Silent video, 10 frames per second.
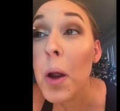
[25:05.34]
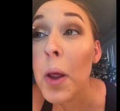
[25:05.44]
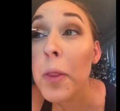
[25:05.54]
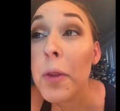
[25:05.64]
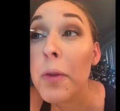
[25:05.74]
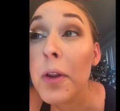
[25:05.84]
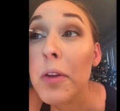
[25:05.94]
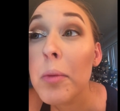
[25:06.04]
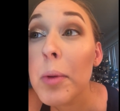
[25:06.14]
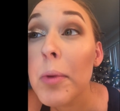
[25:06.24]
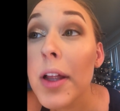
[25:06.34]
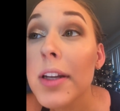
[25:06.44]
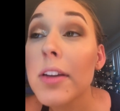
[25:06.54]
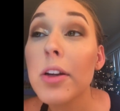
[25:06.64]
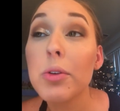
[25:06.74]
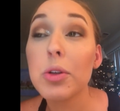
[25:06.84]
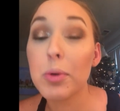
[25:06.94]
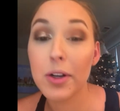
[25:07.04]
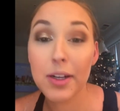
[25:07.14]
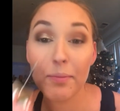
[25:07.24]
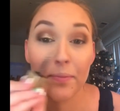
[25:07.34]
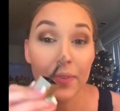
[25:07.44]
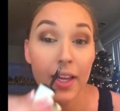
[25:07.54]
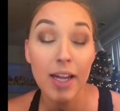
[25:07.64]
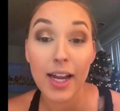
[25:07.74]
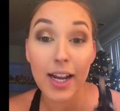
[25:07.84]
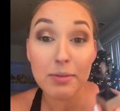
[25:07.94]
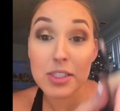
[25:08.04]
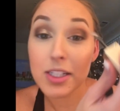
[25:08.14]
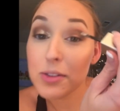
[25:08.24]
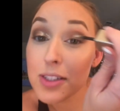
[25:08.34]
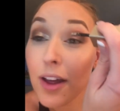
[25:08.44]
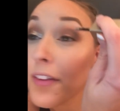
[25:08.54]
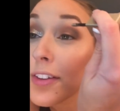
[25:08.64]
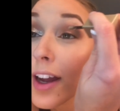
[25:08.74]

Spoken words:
And this needs to be blended, don't you worry. And I'm just going to use the other